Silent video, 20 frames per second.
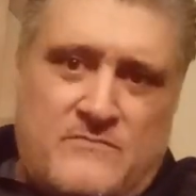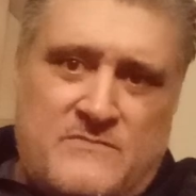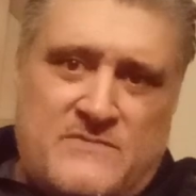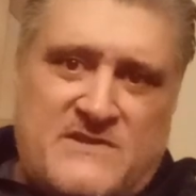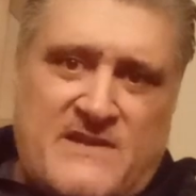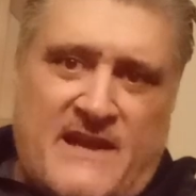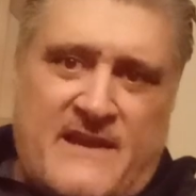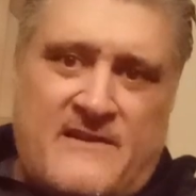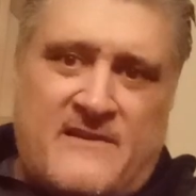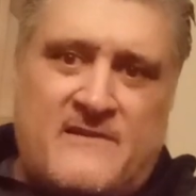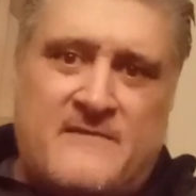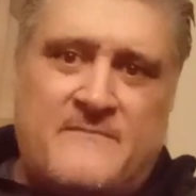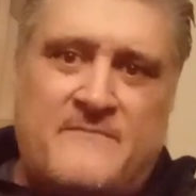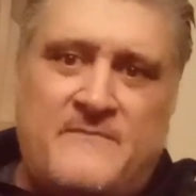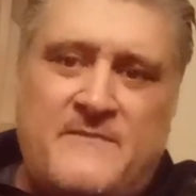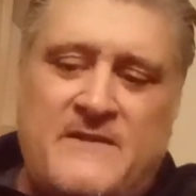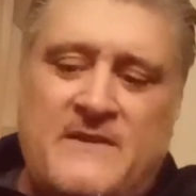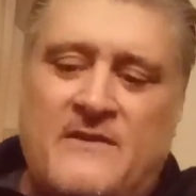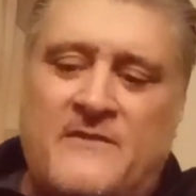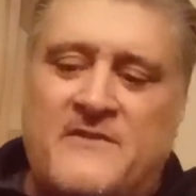cider.
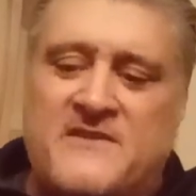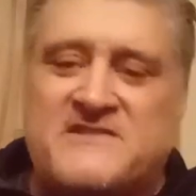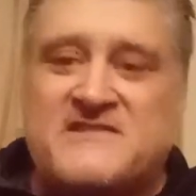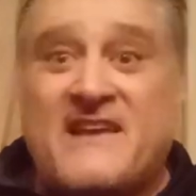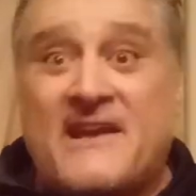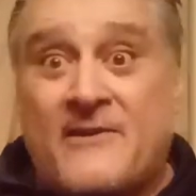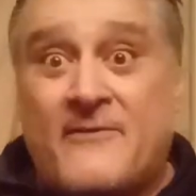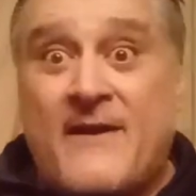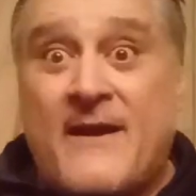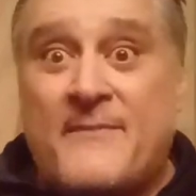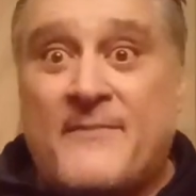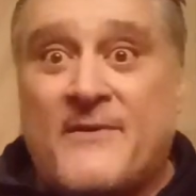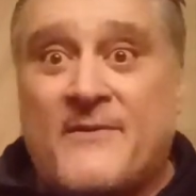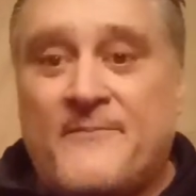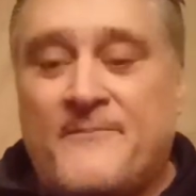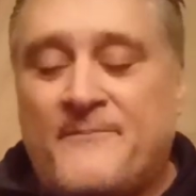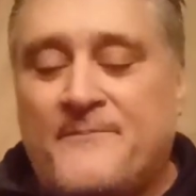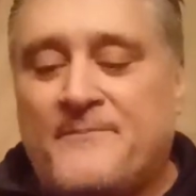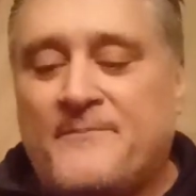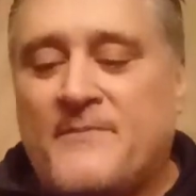You know, the cider apple.
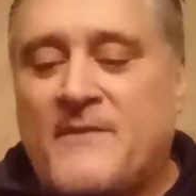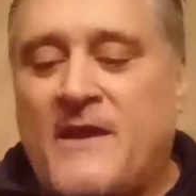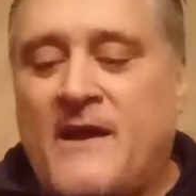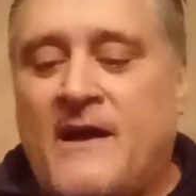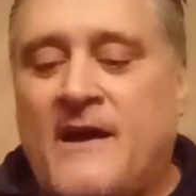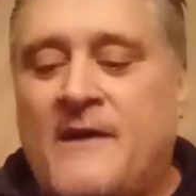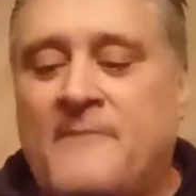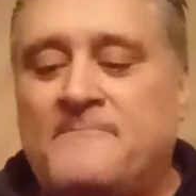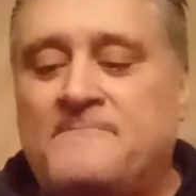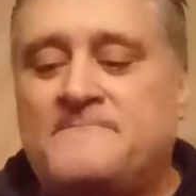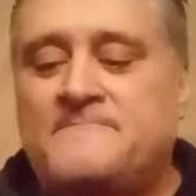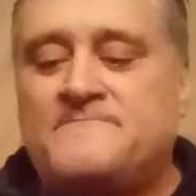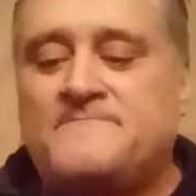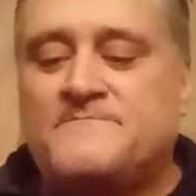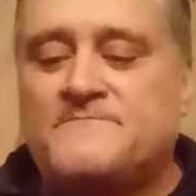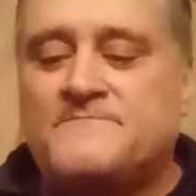Um,